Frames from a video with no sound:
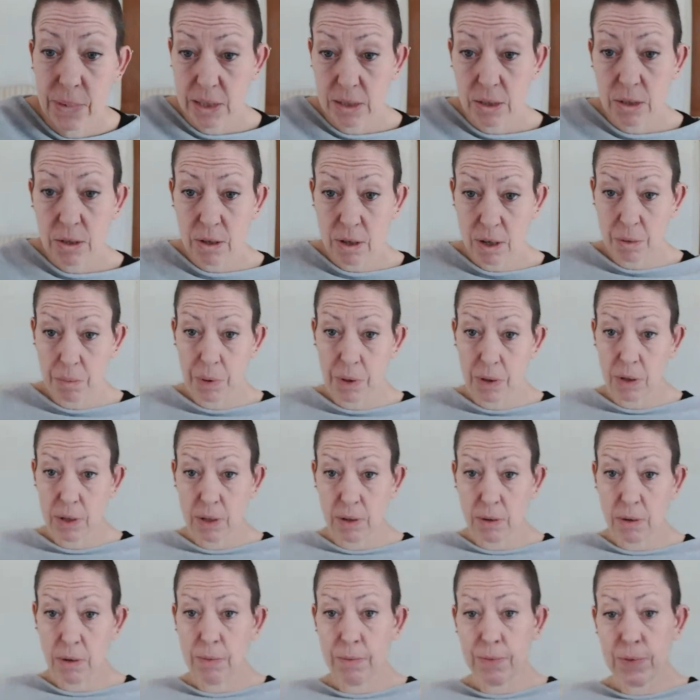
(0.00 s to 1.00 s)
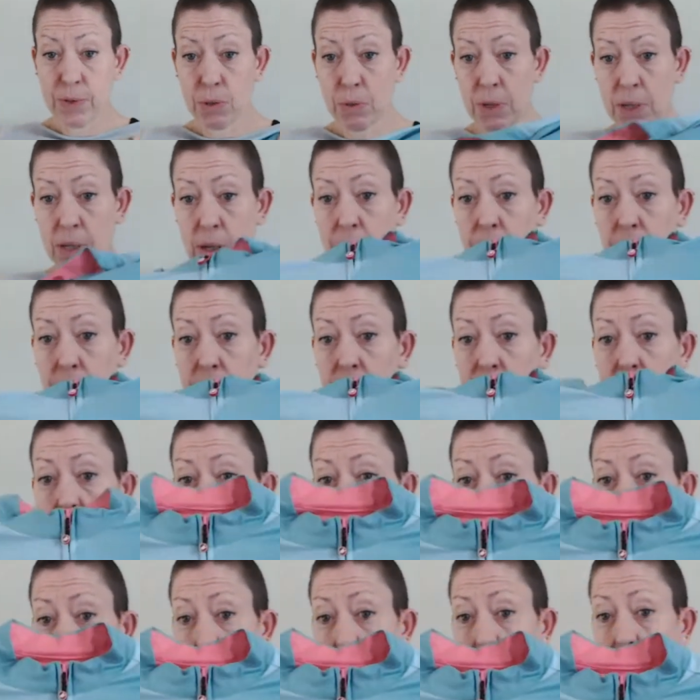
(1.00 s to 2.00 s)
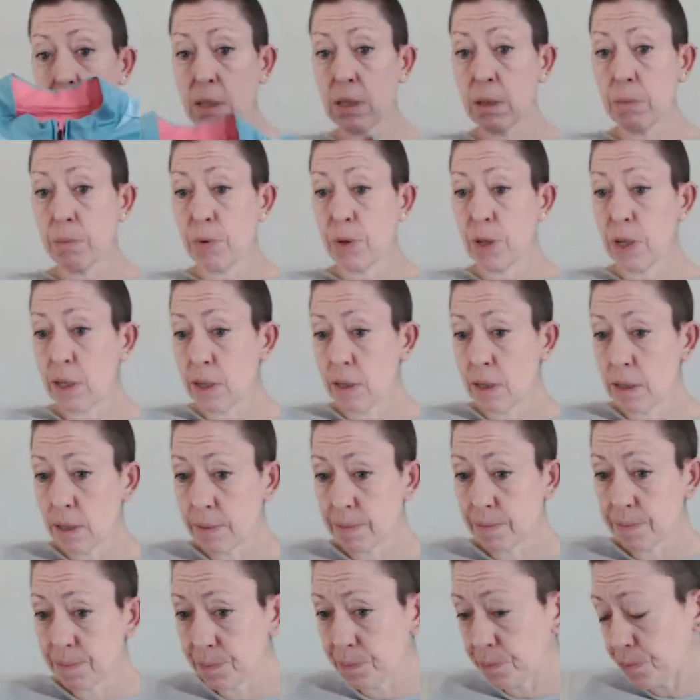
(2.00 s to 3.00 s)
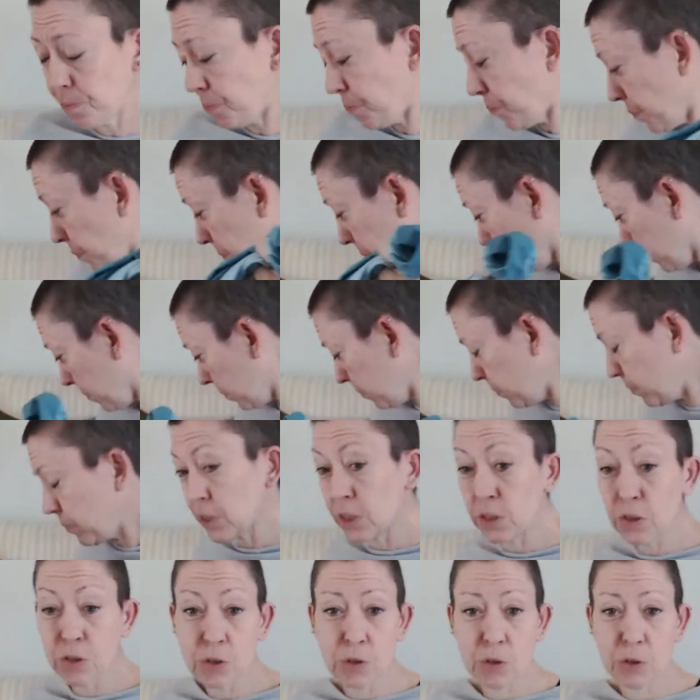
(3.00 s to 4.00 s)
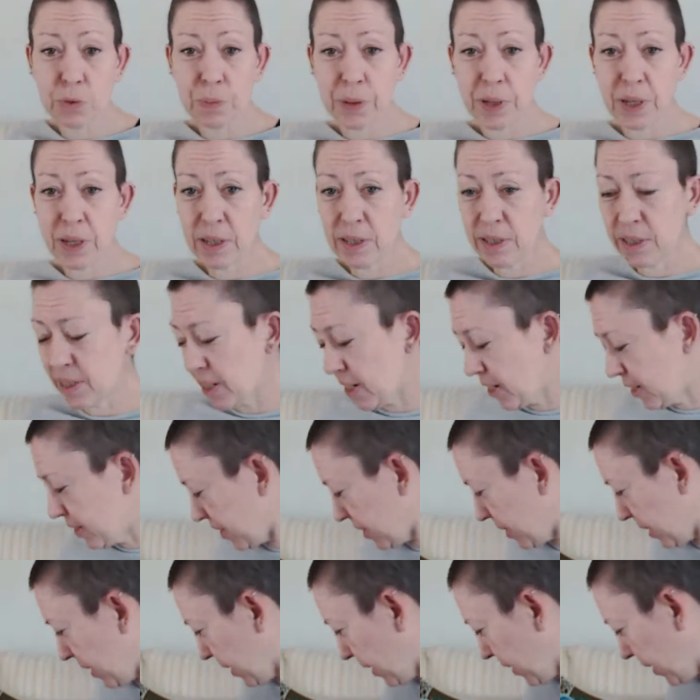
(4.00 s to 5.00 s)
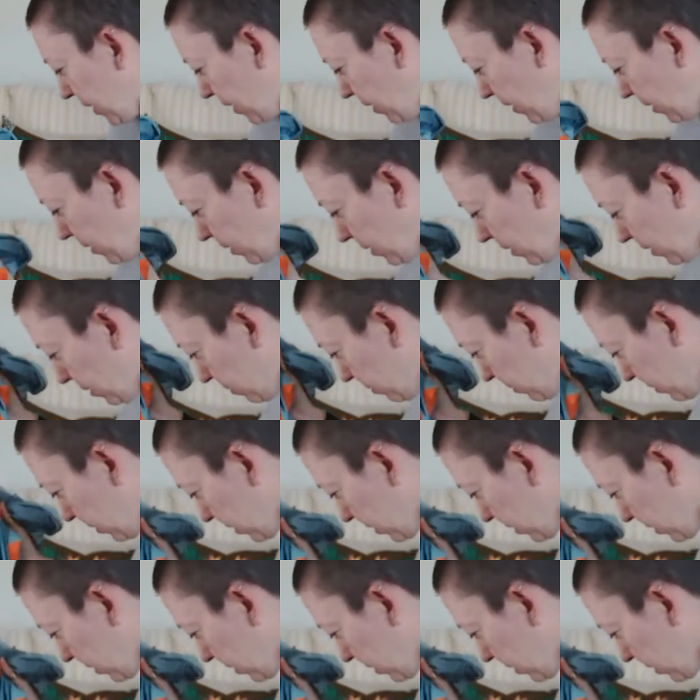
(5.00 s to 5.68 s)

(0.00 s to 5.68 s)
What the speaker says: Still going to put on for 20 quid because of the brand. Scorpion, yes, thank you. Can I